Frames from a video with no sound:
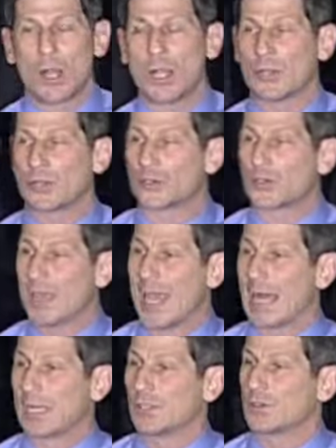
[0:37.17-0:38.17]
all
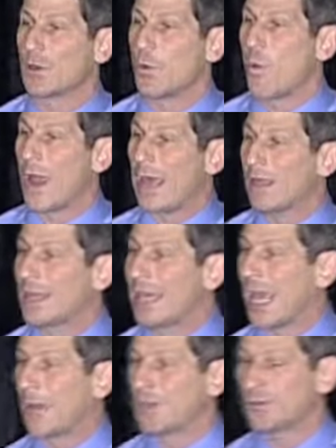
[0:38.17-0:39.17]
understand. It's the way the
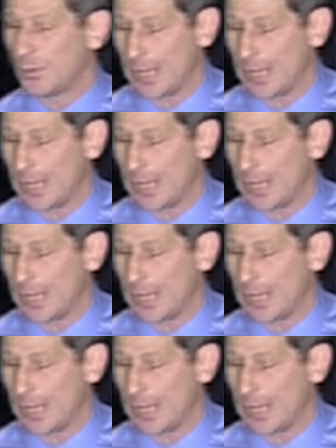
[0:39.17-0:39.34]
game